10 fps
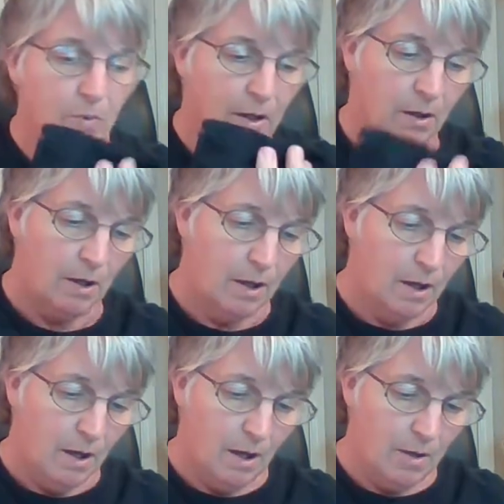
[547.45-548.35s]
But
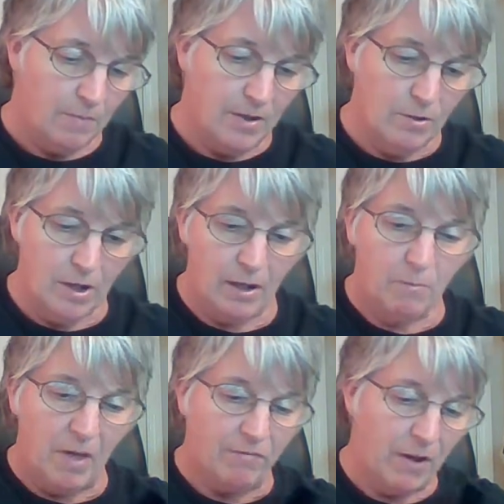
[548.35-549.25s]
they're
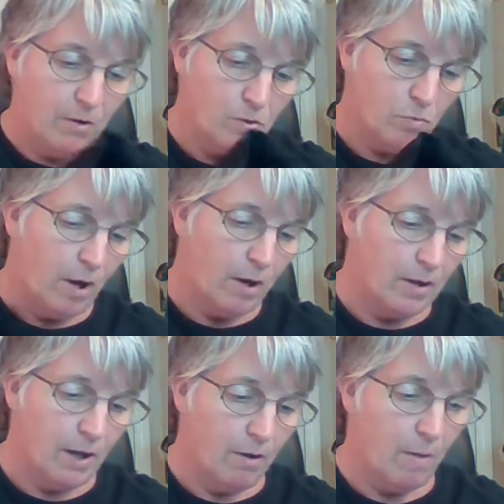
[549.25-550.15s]
taking my photos right
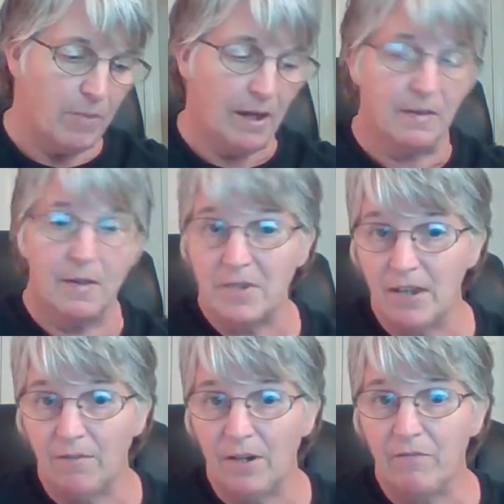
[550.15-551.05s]
now. I'm paying them
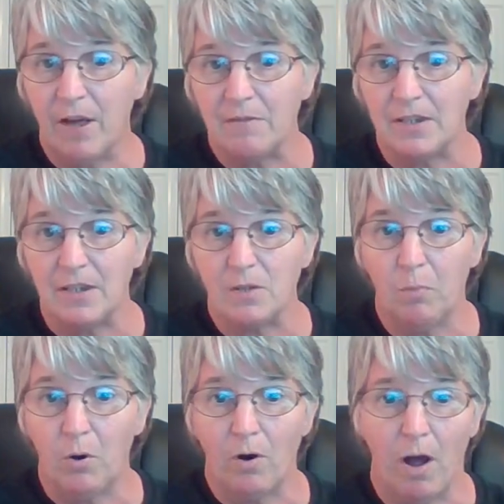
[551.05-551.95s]
75 cents
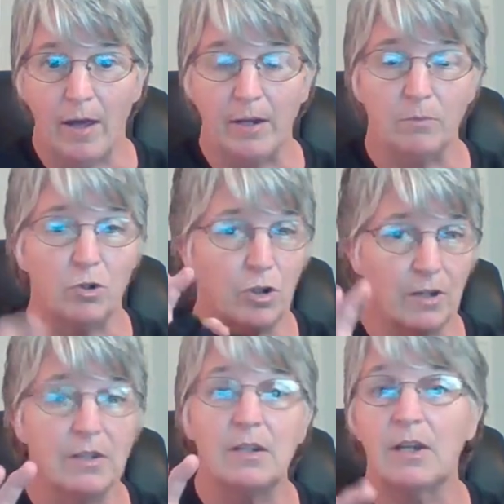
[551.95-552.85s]
per item
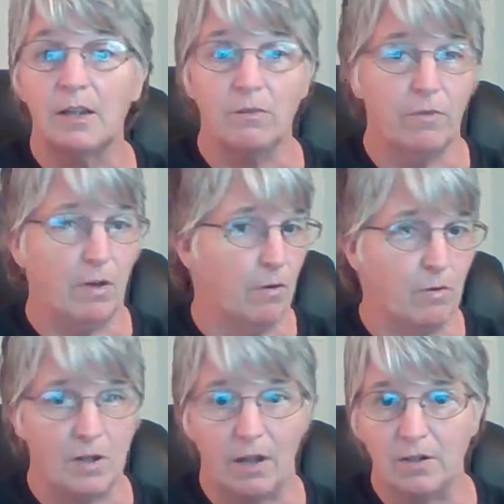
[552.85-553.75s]
just to take the
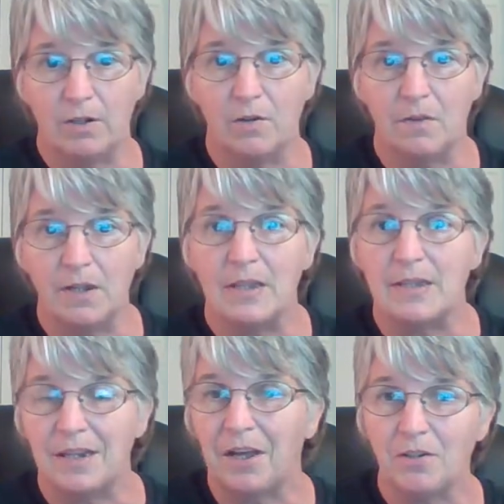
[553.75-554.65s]
photos, not to do the
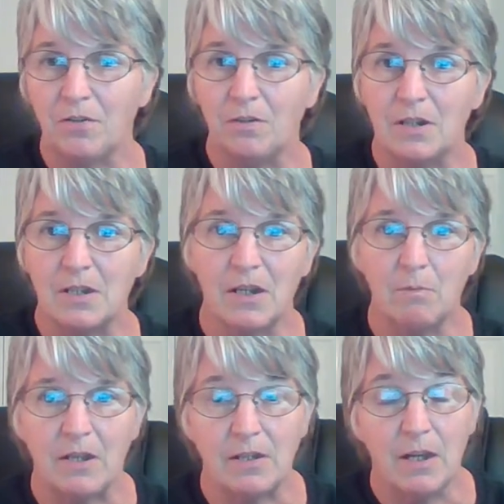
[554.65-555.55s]
listing. I do the listing
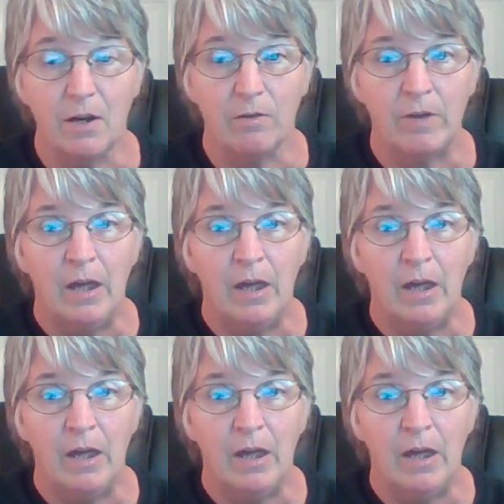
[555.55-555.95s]
myself.